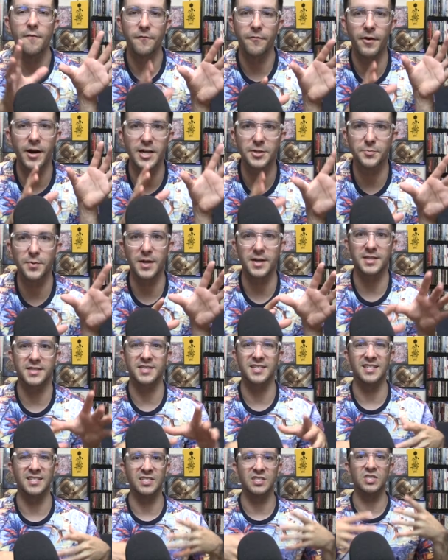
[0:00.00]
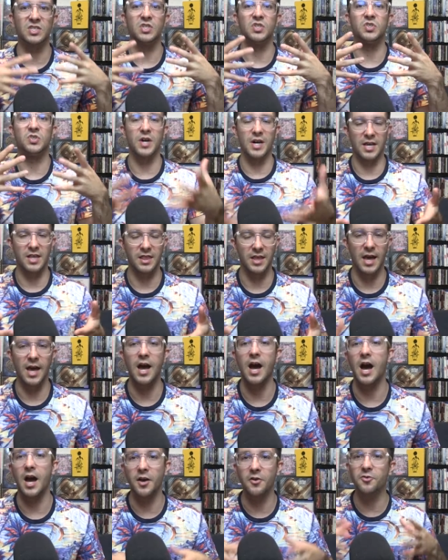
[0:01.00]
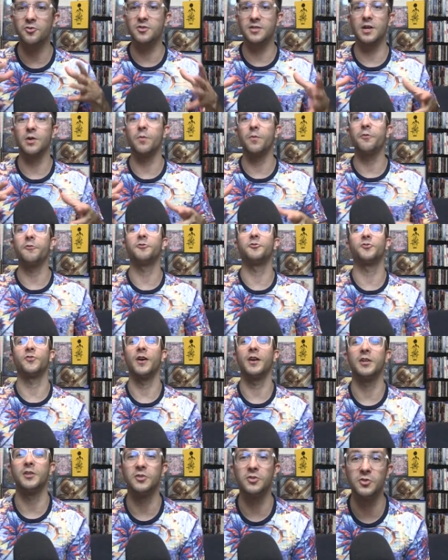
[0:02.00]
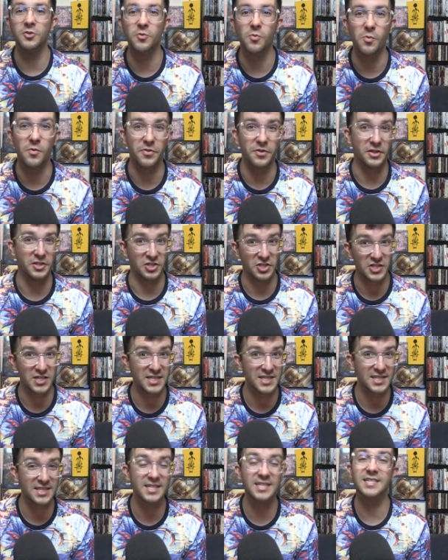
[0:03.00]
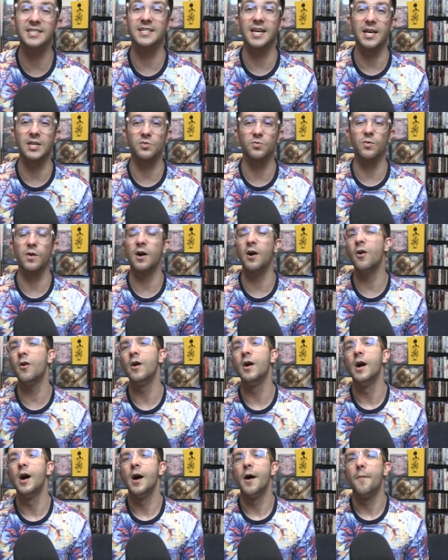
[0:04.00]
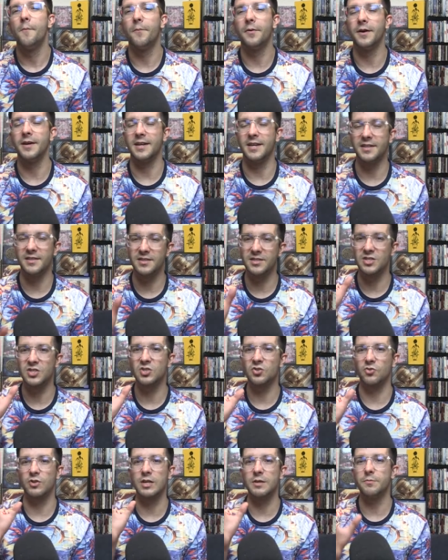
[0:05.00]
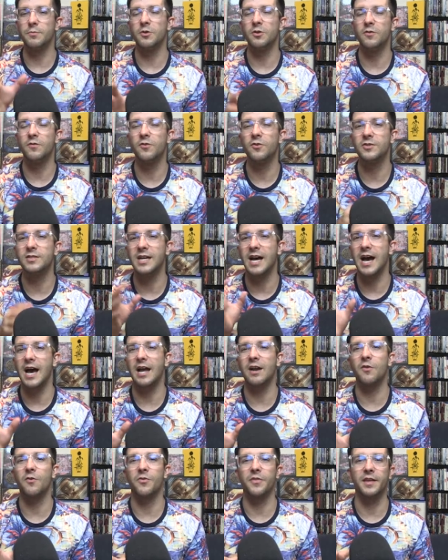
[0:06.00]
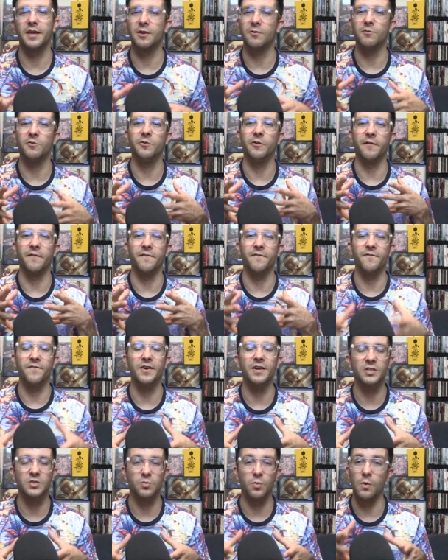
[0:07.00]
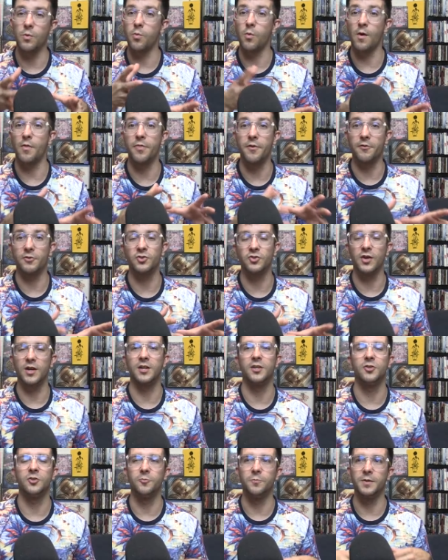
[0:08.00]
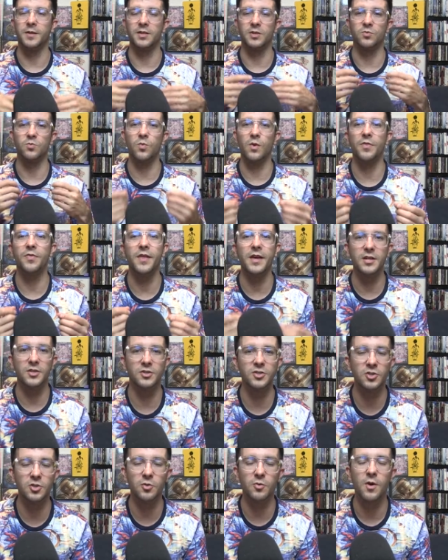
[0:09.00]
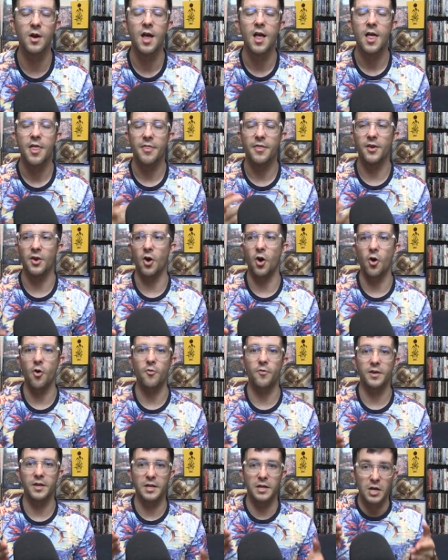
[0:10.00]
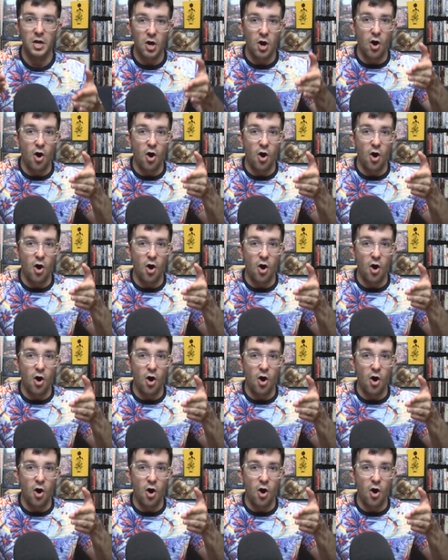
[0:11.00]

flashback scenes like that. I understand what they're trying to do with the cheesiness as well, but in the Scream universe, I don't think it really fits with what they're trying to do because what they do, they already